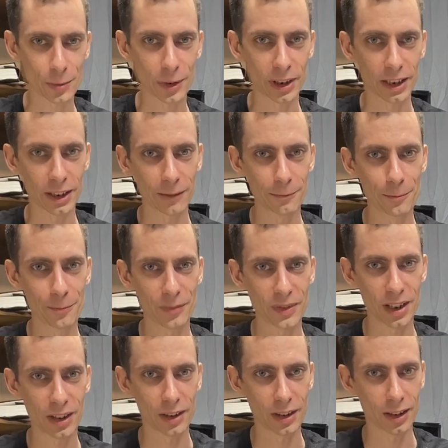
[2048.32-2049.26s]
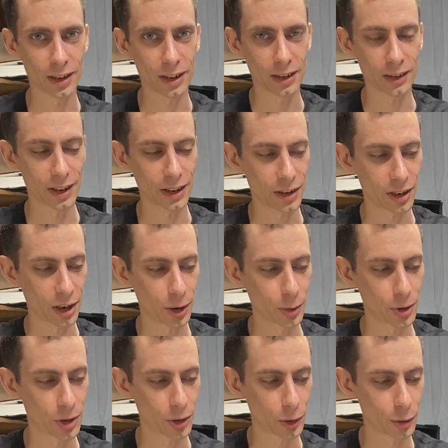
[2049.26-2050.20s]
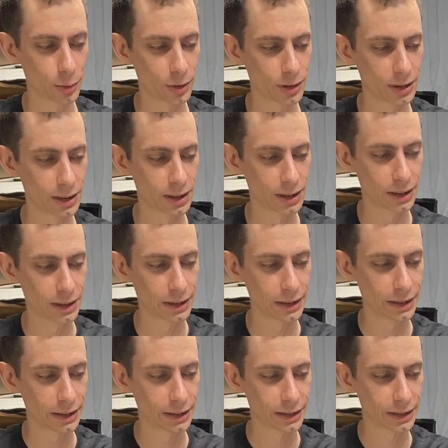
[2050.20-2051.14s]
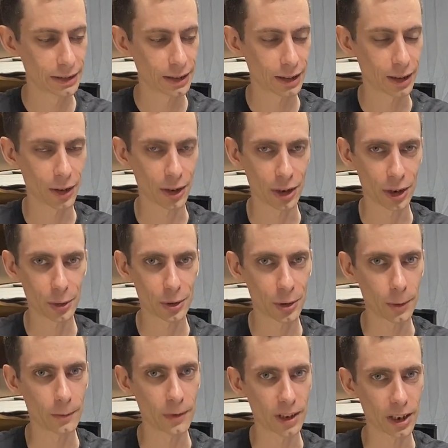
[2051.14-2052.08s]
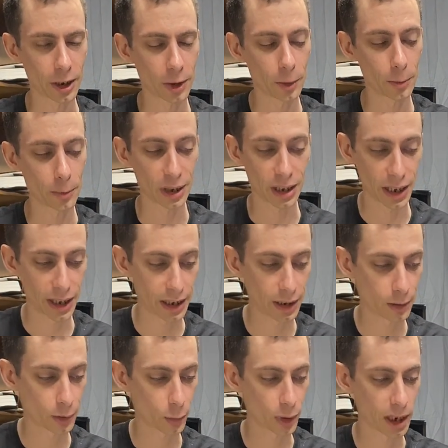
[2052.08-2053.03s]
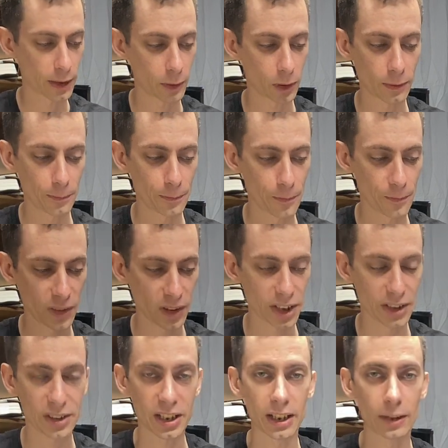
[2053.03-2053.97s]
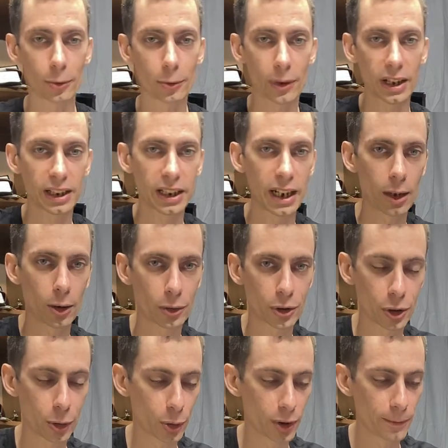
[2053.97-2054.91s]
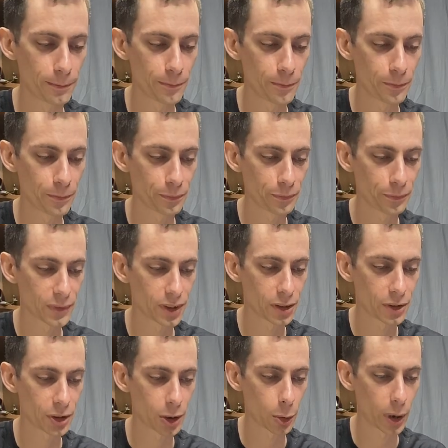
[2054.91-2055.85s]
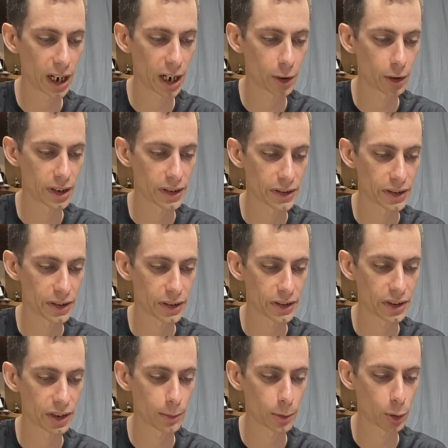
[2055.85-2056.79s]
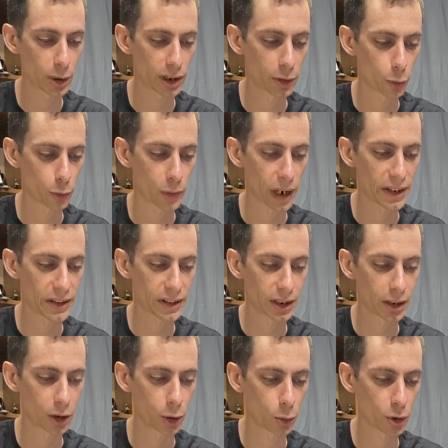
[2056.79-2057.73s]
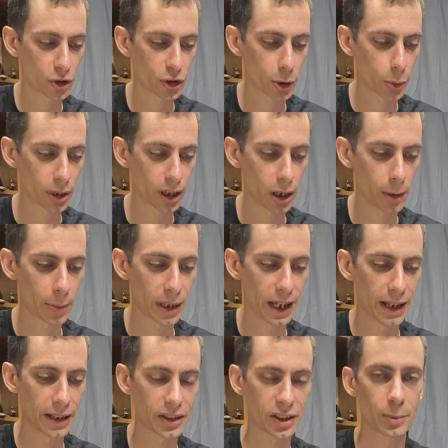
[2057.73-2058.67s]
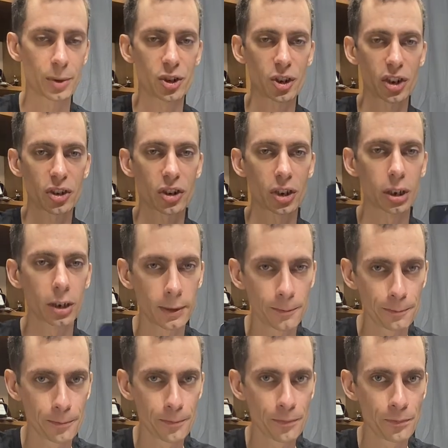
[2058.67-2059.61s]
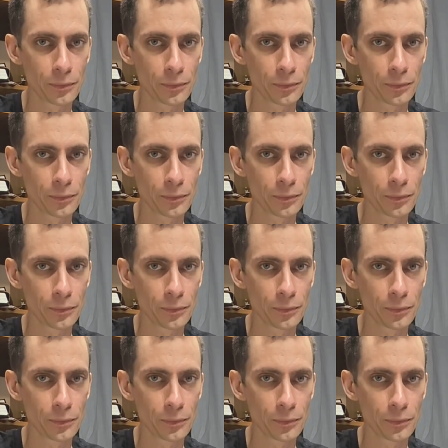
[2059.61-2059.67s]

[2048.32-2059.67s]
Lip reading: this reading in the YouTube, on the YouTube video, but hey, whatever. Let's get right down to it. So Aries, Sun, Moon, and or Rising, you are showing up as the Magician,